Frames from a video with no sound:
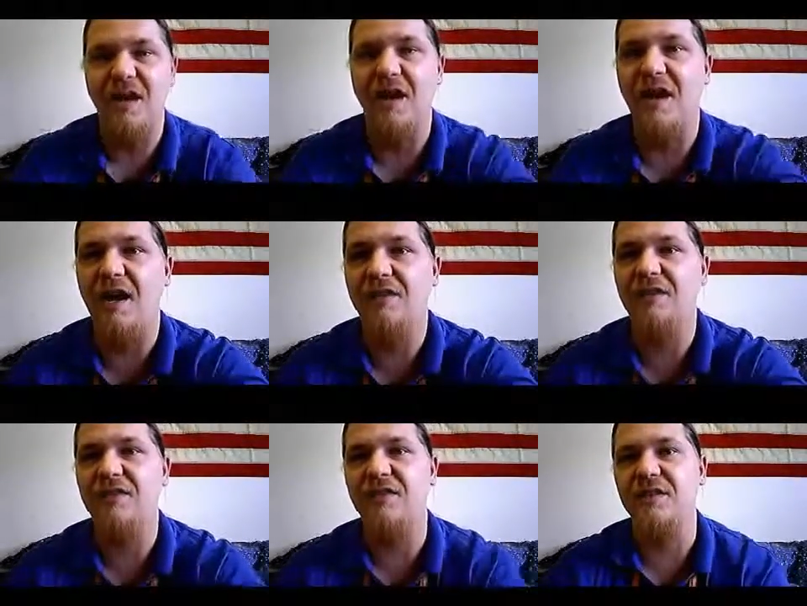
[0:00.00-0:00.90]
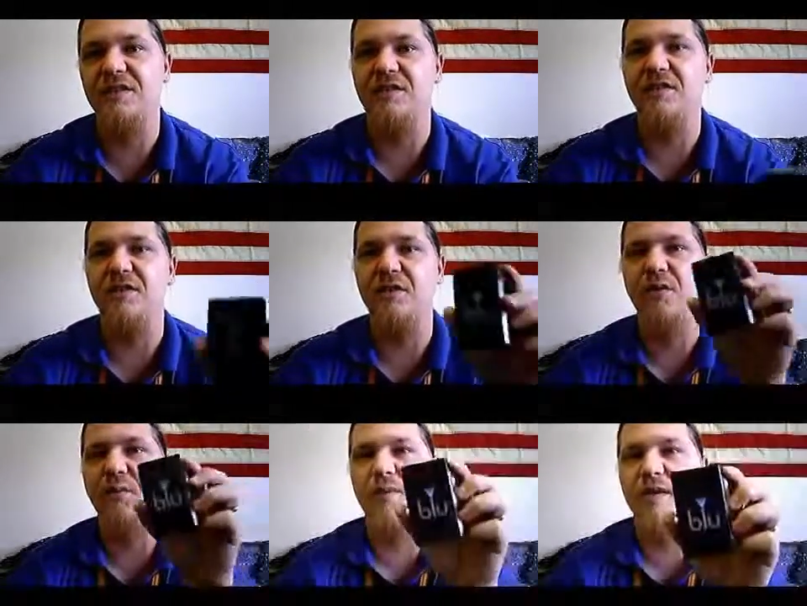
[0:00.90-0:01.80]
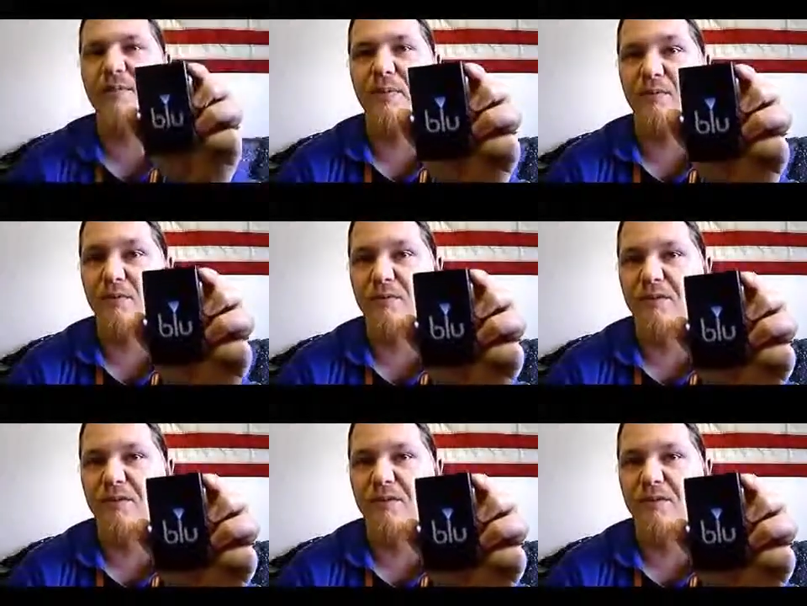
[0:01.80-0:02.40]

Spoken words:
I highly suggest that you go and pick up a